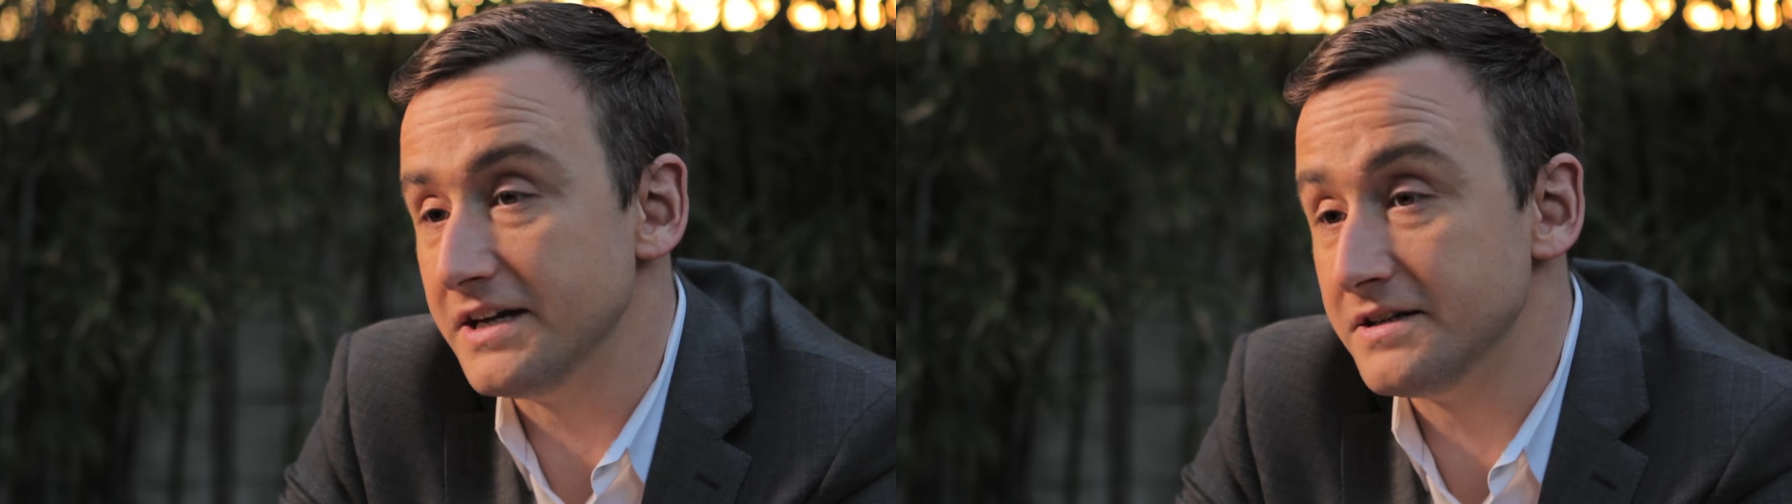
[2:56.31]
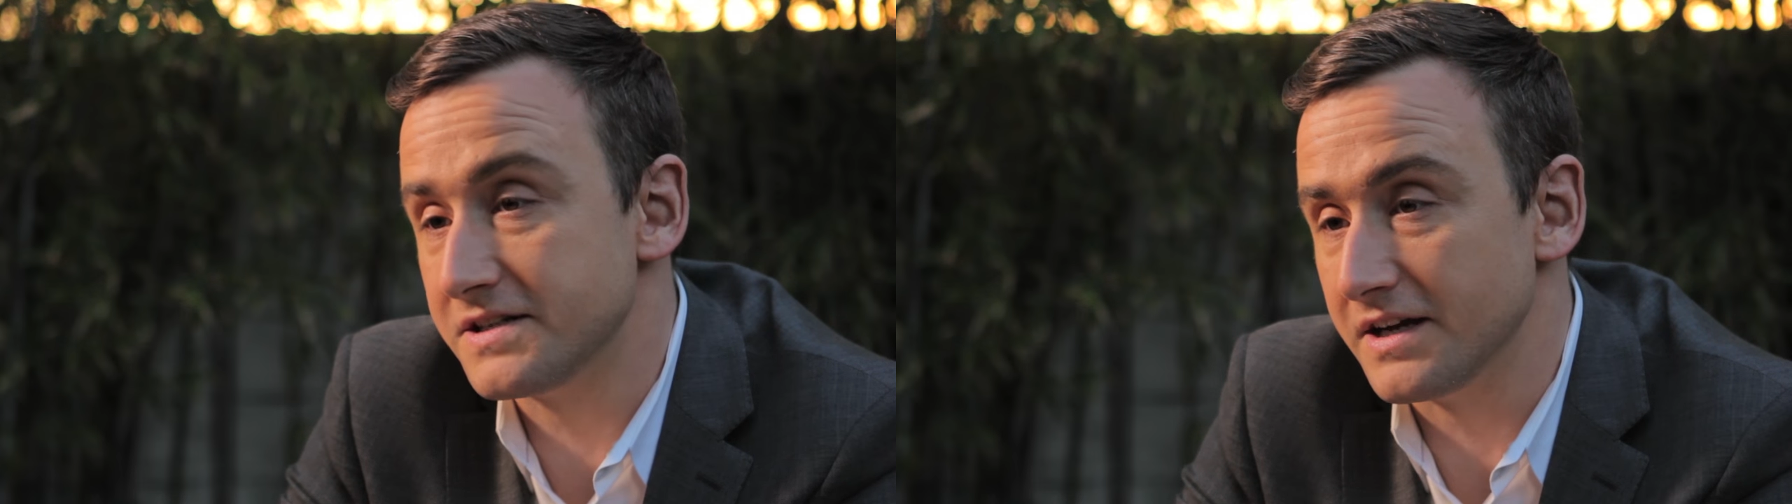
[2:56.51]

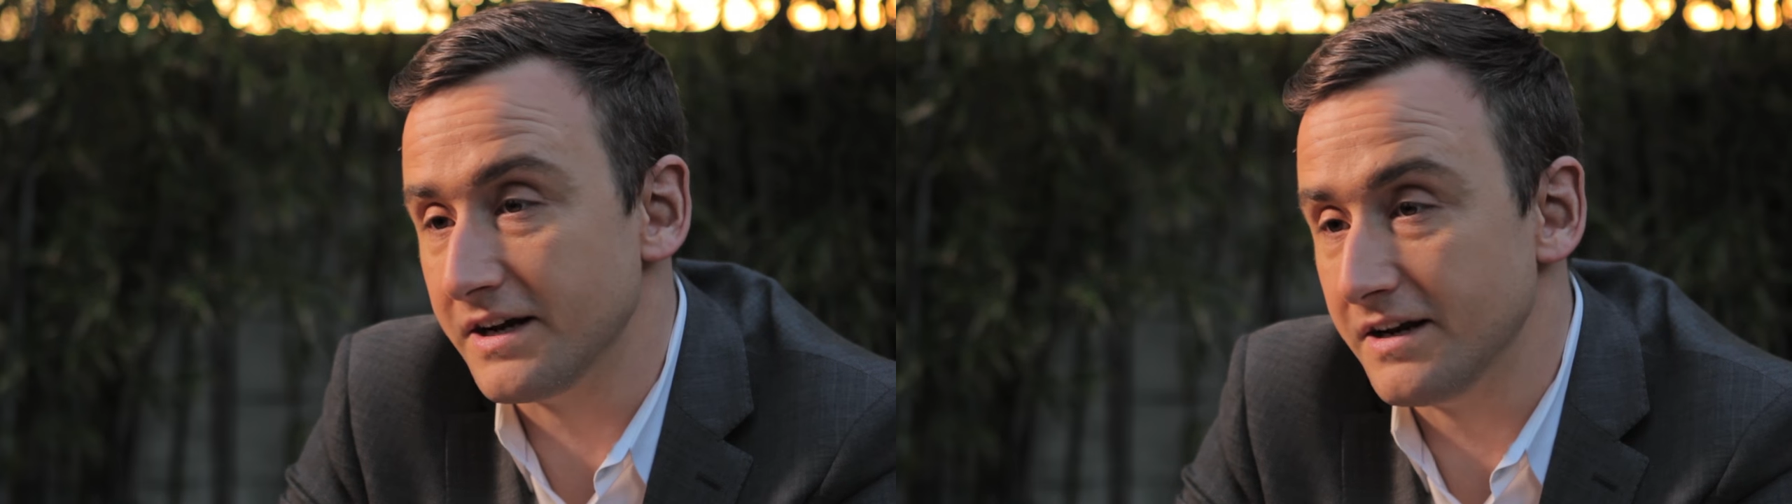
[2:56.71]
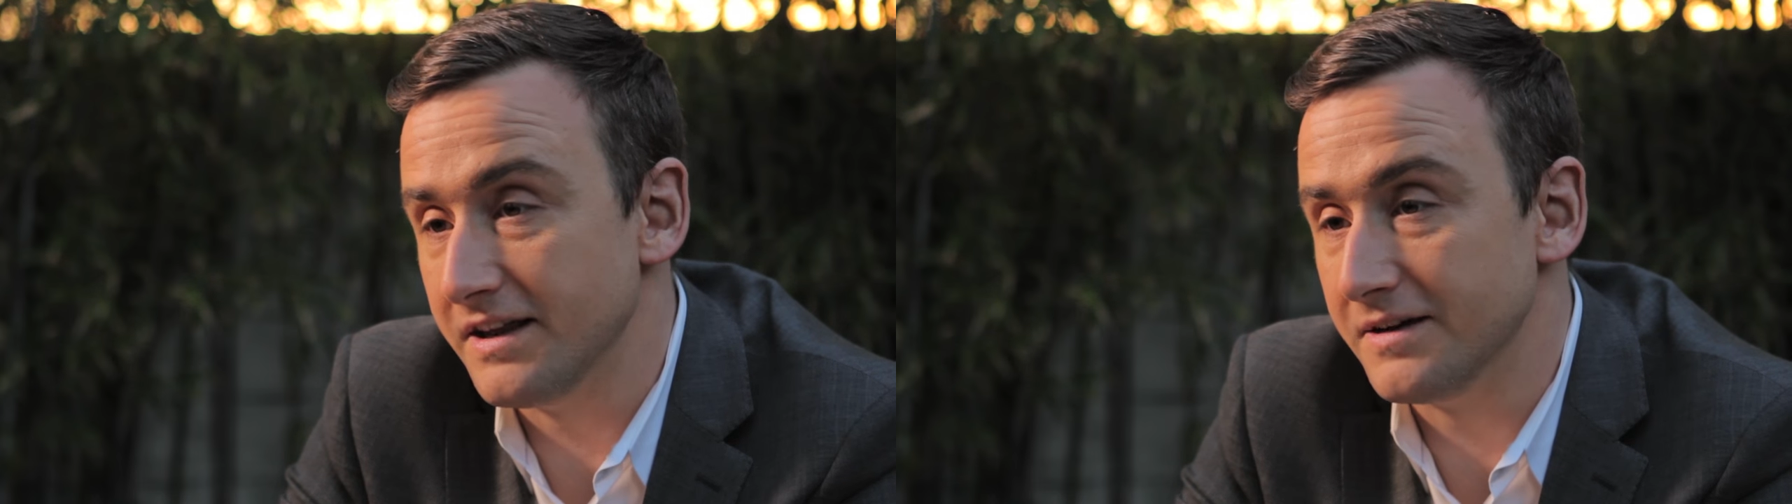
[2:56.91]

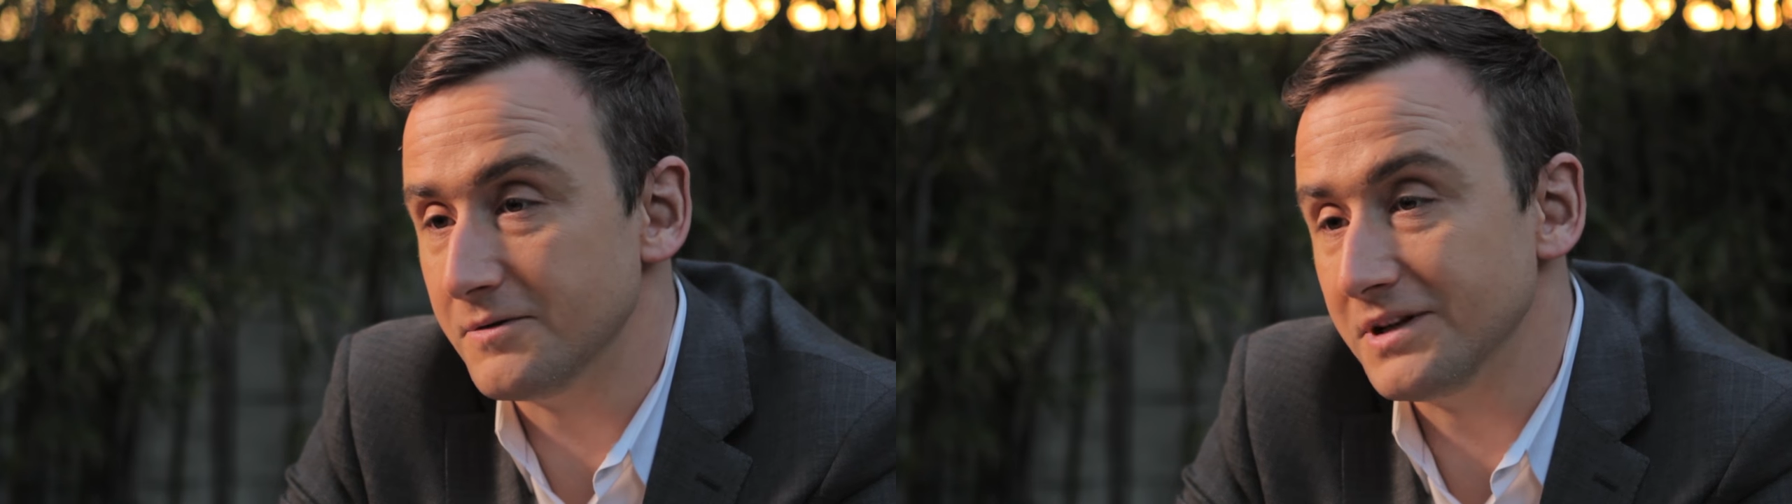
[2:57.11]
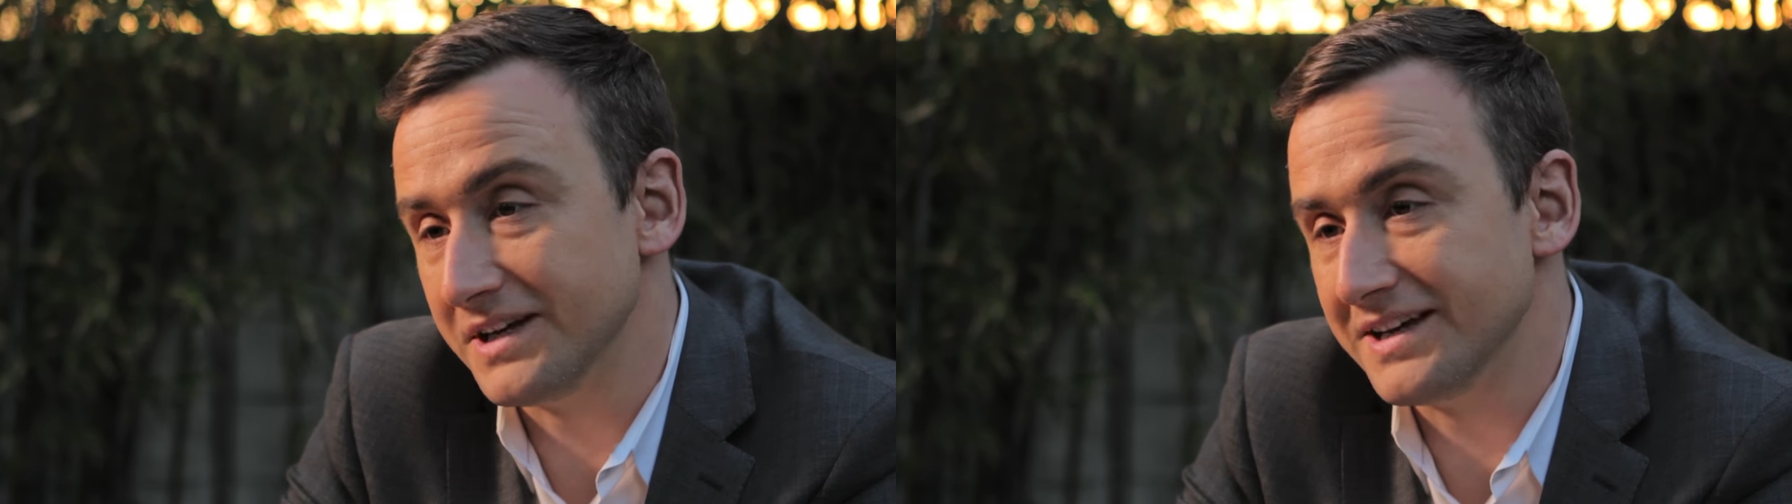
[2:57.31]
inside that
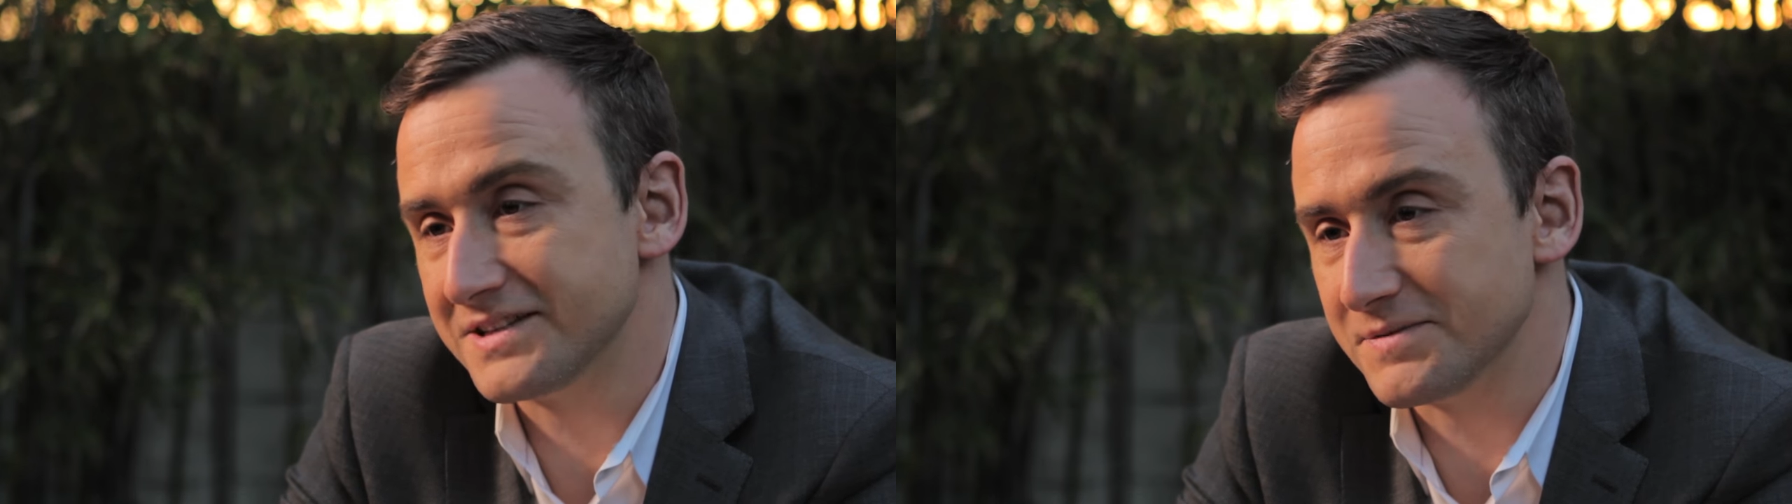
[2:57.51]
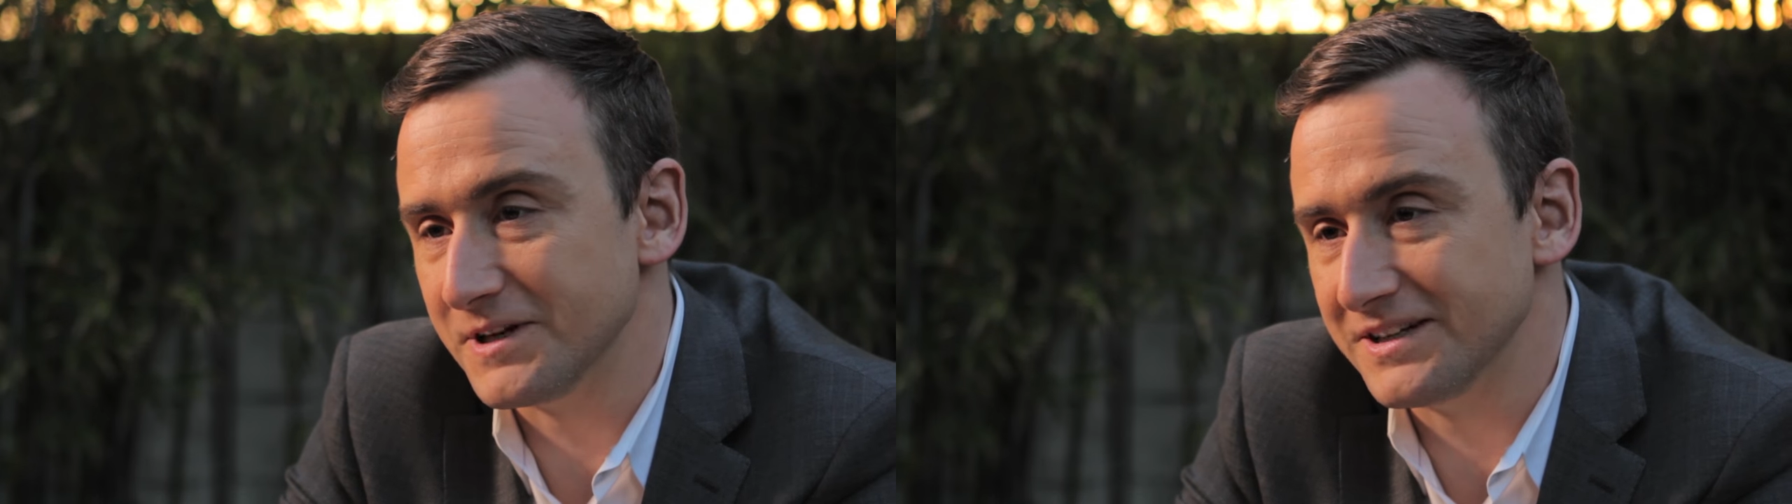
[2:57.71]
really
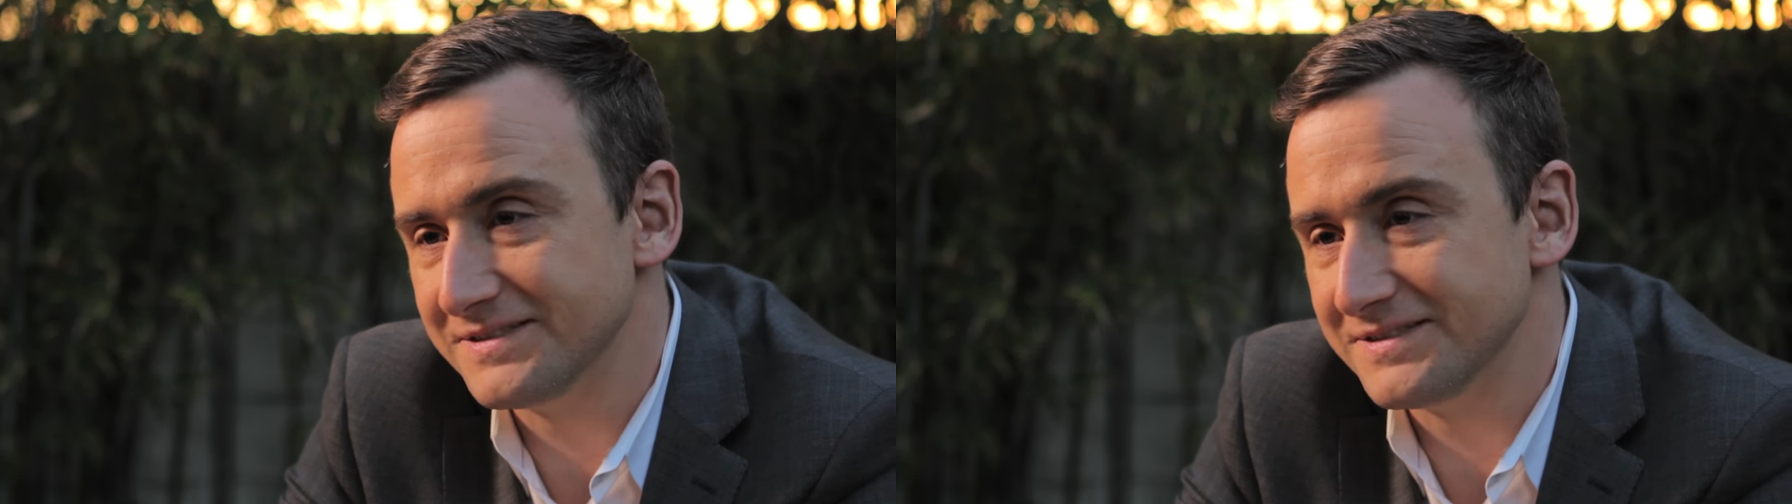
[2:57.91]
gets me.